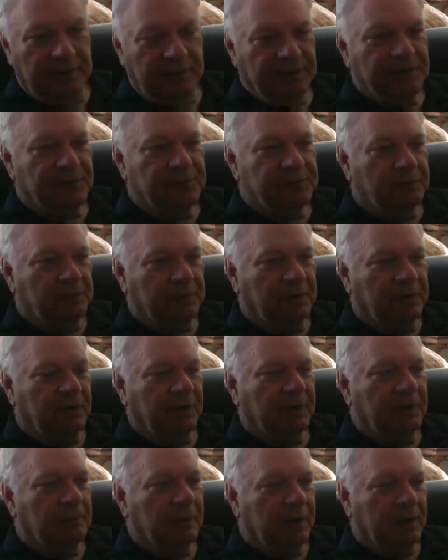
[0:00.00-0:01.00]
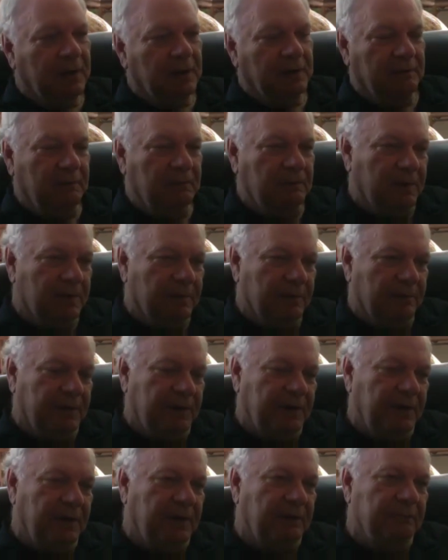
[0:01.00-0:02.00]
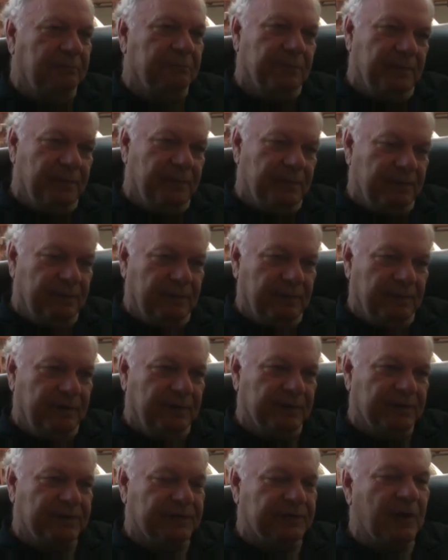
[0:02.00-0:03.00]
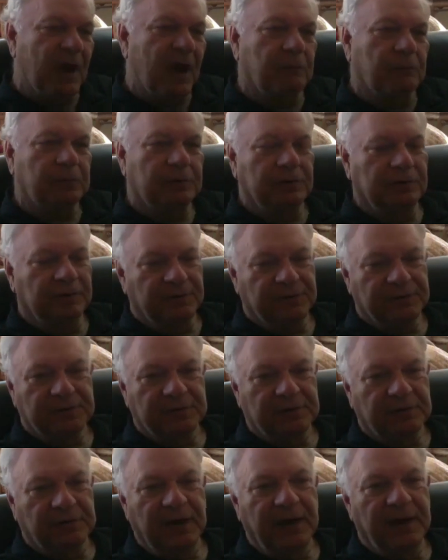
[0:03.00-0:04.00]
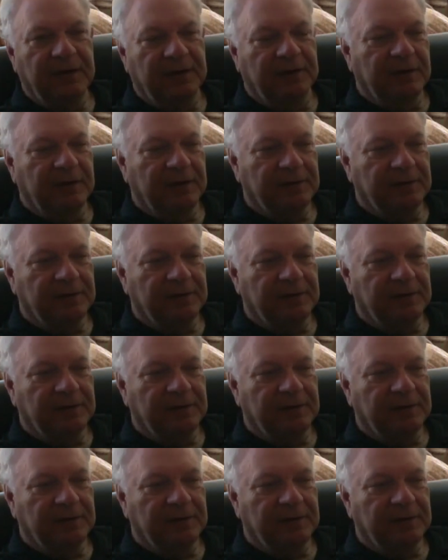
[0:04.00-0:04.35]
This is really where, where the this thought world is created.